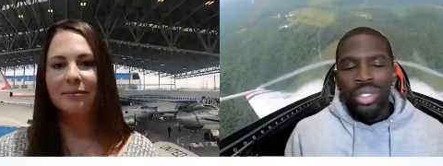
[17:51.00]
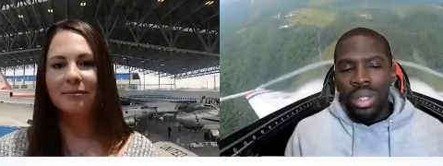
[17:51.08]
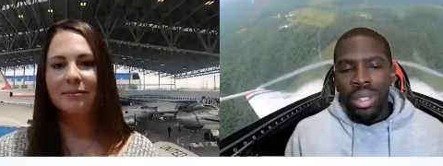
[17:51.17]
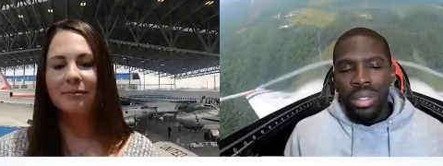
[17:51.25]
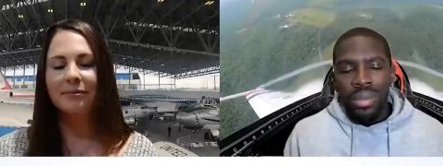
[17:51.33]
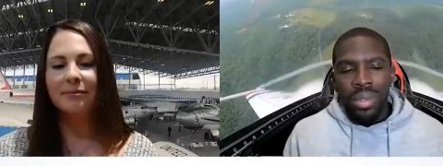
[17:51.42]

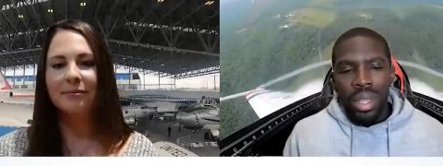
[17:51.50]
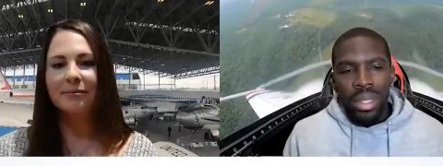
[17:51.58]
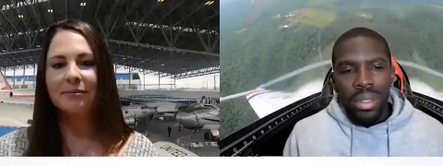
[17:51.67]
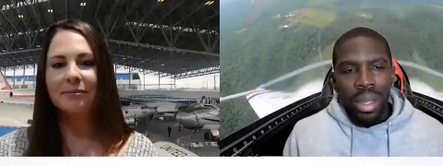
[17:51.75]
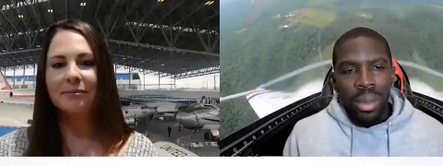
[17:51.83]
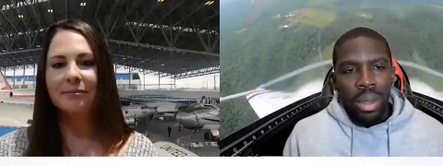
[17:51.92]
Speaker 1: list of
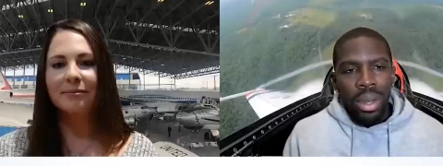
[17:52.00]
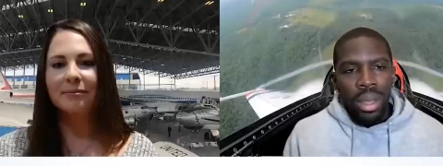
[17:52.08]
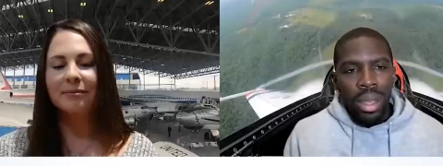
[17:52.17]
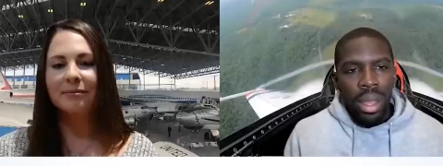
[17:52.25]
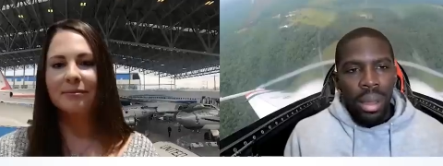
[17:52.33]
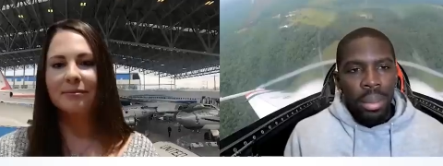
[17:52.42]
things i want to
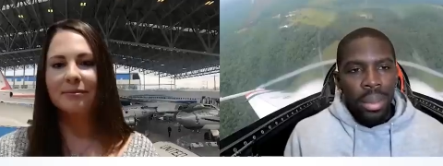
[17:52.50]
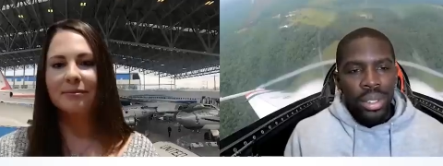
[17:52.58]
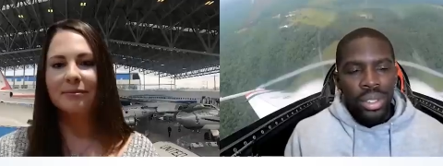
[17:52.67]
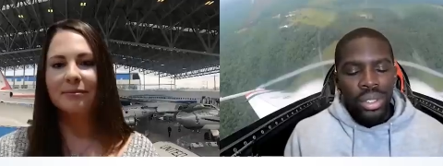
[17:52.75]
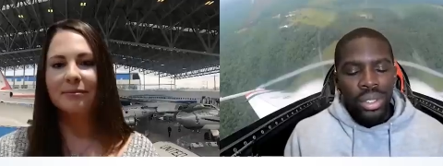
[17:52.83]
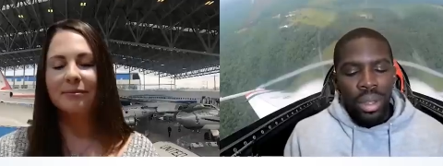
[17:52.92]

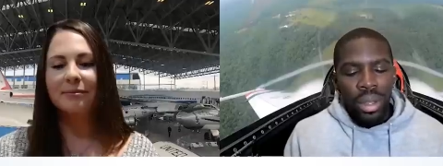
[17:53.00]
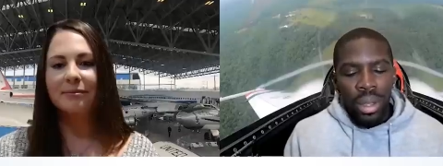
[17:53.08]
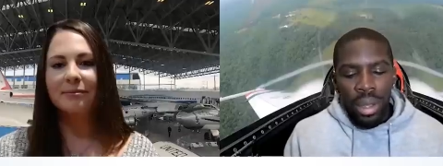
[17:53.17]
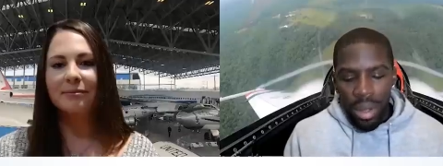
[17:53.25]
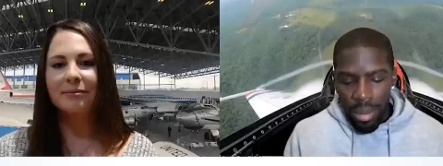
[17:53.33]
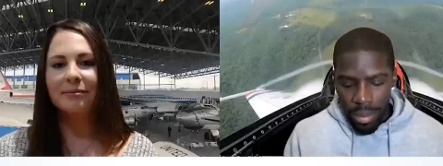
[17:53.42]
accomplish
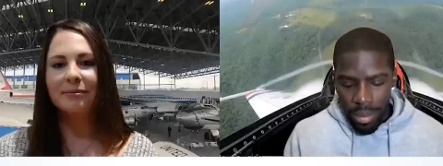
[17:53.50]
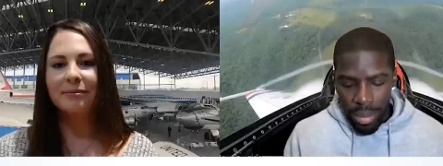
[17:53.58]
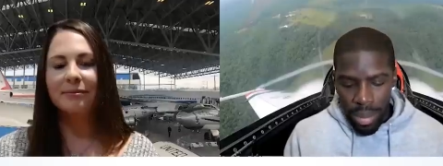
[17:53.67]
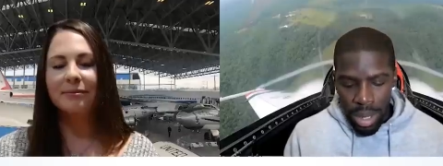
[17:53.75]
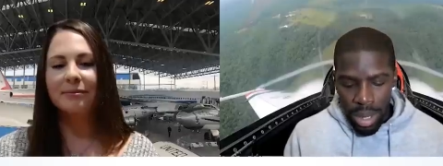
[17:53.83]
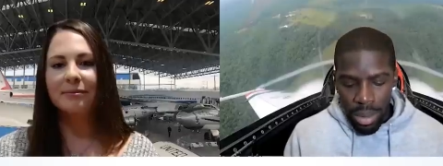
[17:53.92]
um,
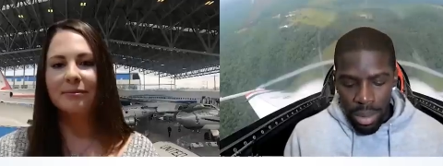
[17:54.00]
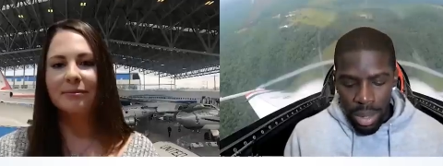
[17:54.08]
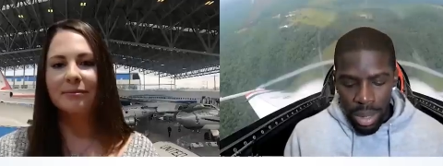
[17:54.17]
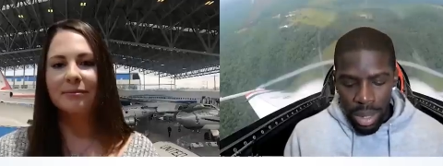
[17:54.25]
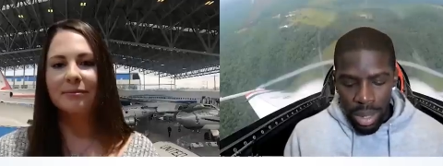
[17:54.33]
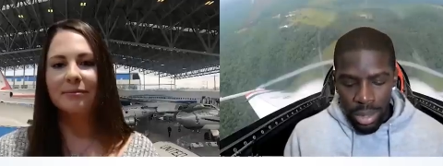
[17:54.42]
you know
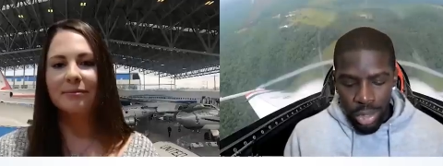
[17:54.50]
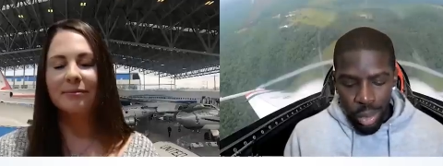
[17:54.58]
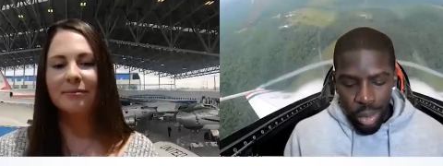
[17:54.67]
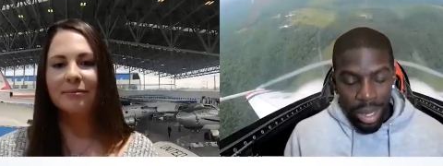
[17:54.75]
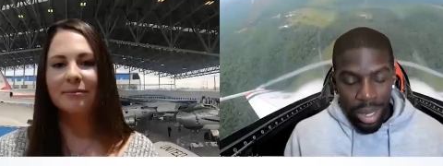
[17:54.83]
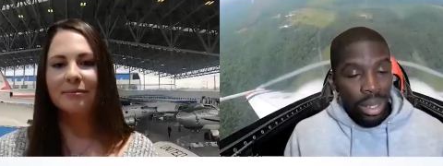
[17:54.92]
in the
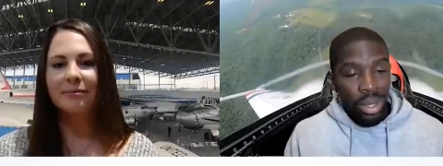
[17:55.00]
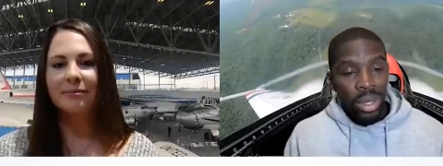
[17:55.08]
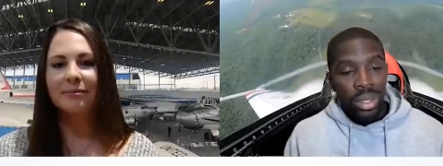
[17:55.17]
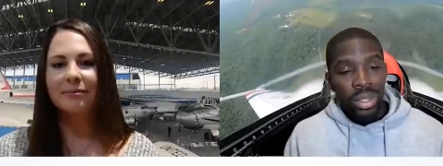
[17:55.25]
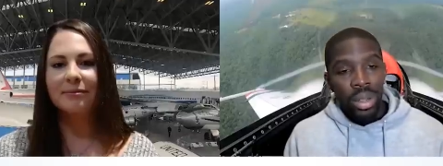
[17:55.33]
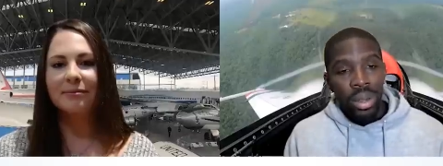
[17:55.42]
short and
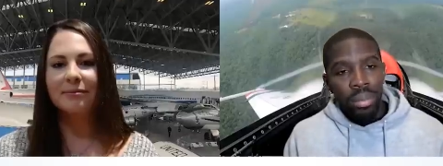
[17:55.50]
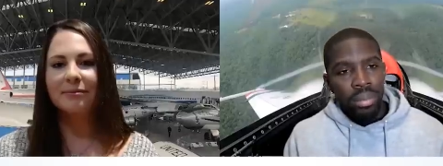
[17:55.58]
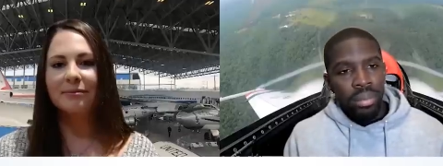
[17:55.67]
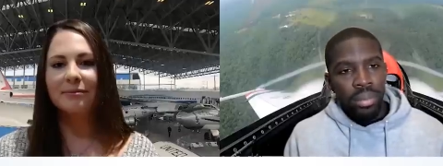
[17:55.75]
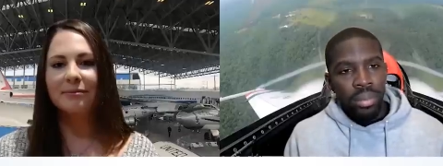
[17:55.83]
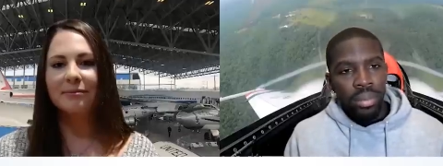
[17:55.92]
long term
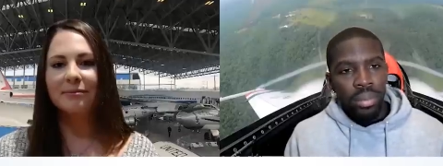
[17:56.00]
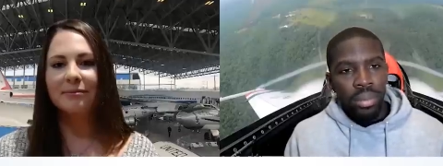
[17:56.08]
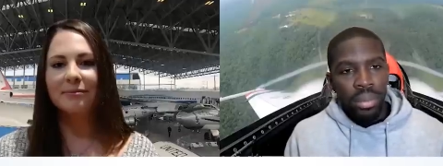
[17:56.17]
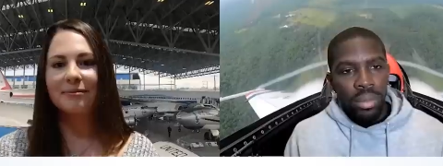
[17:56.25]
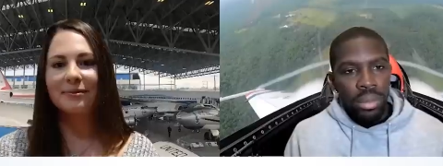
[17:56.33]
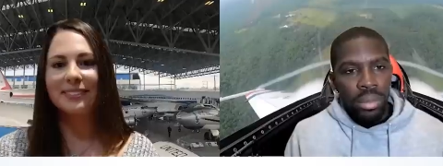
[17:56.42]

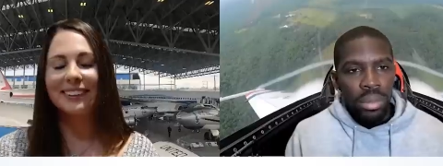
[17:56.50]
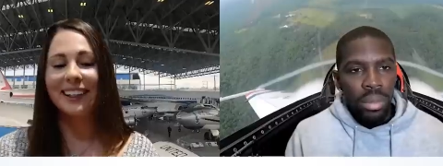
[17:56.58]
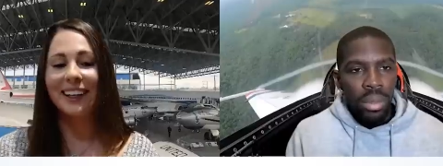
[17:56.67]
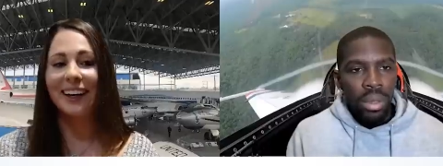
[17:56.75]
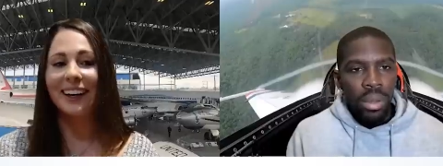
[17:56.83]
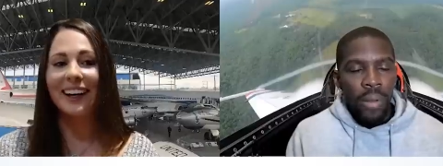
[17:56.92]

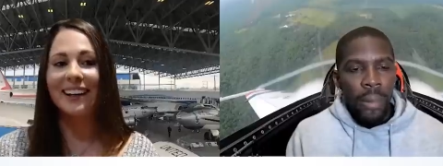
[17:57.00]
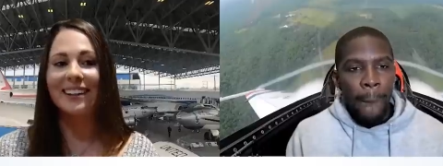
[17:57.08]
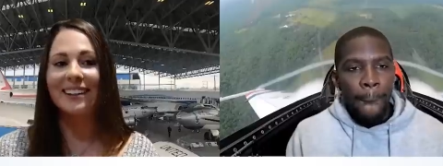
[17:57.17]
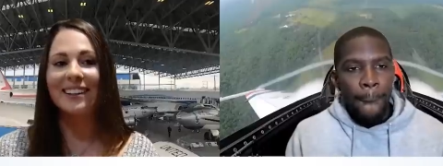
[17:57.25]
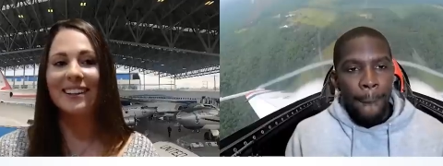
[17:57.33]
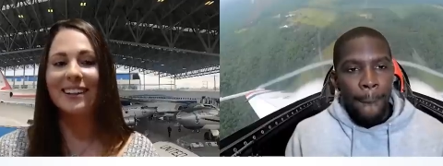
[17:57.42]
Speaker 2: yeah
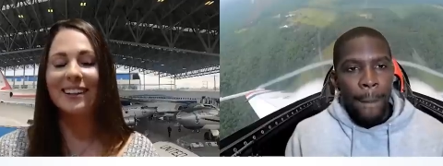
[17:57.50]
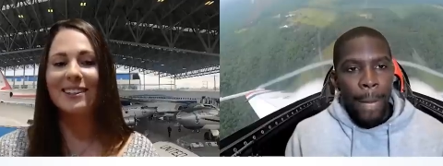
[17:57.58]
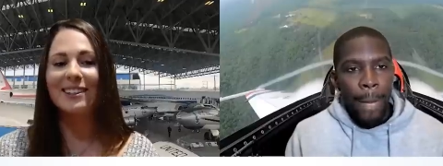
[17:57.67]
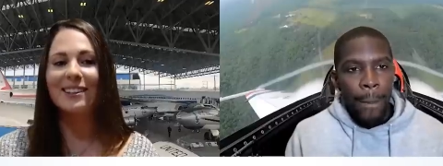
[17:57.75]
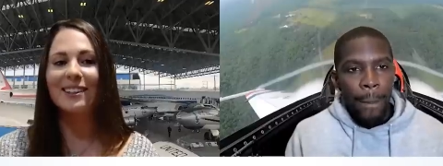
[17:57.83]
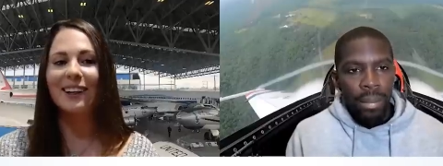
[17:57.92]
and
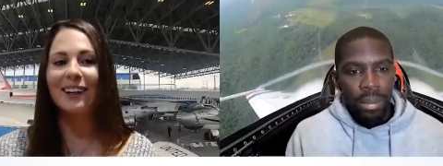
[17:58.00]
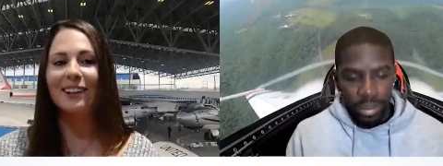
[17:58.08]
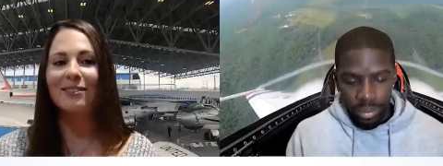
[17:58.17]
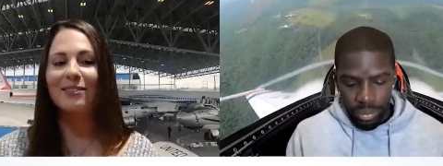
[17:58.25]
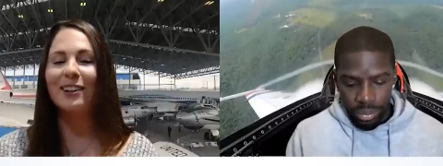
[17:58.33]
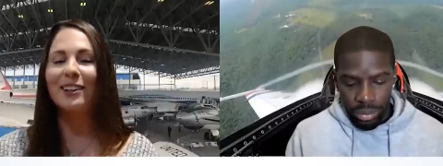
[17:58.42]
it's
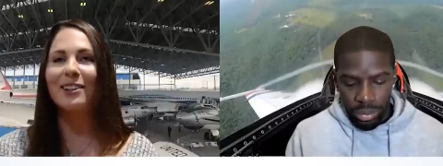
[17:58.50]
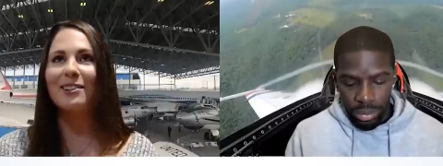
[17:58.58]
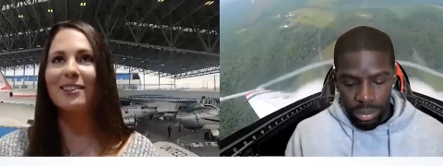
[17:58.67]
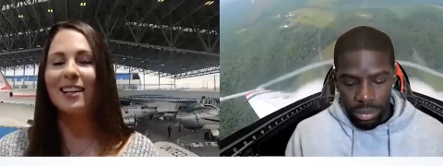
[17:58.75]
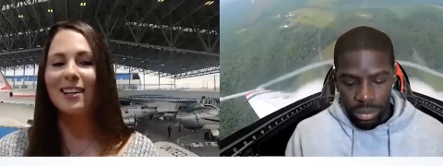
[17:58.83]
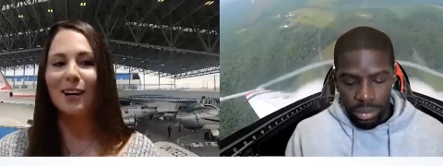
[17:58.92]
funny
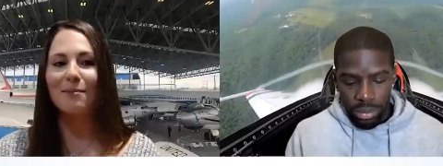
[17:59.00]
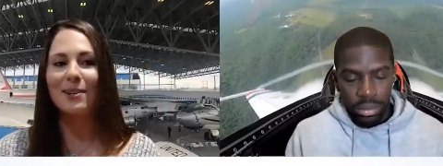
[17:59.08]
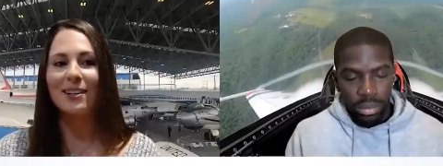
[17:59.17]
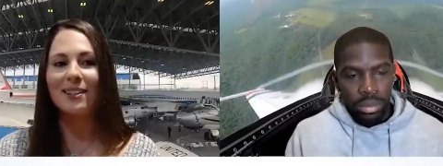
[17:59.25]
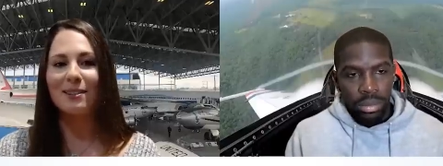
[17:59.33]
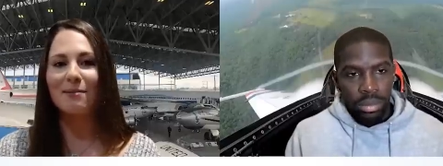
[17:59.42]
you say that
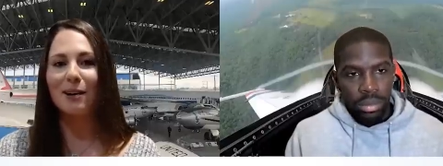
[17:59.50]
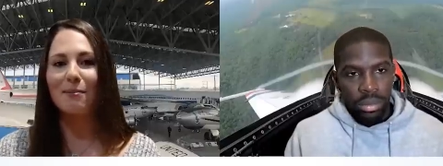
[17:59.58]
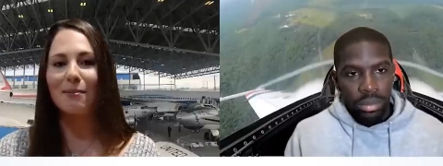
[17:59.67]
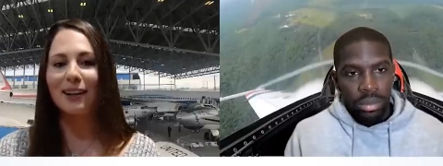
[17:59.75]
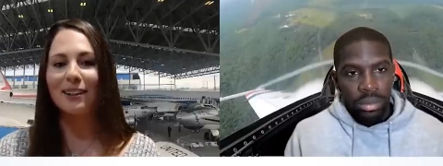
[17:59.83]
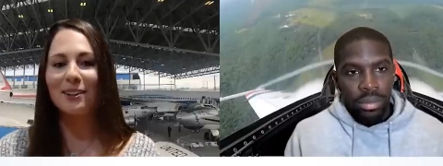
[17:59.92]
because in my mind